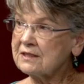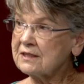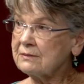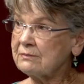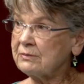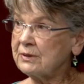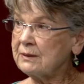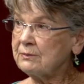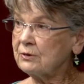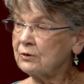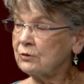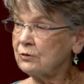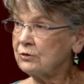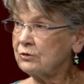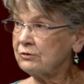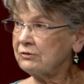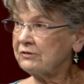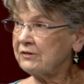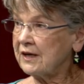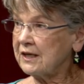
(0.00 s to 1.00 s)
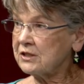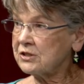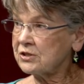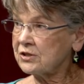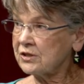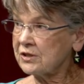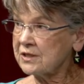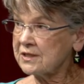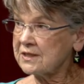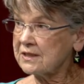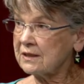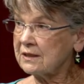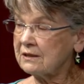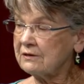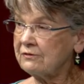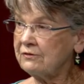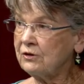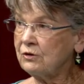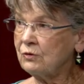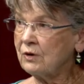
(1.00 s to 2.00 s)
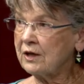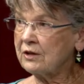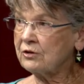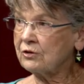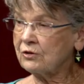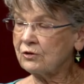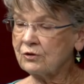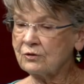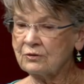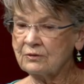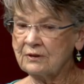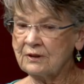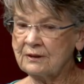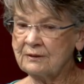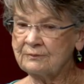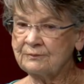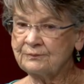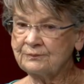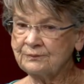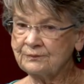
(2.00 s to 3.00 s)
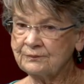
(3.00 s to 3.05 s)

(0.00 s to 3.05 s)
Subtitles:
some people who do facials, and a few other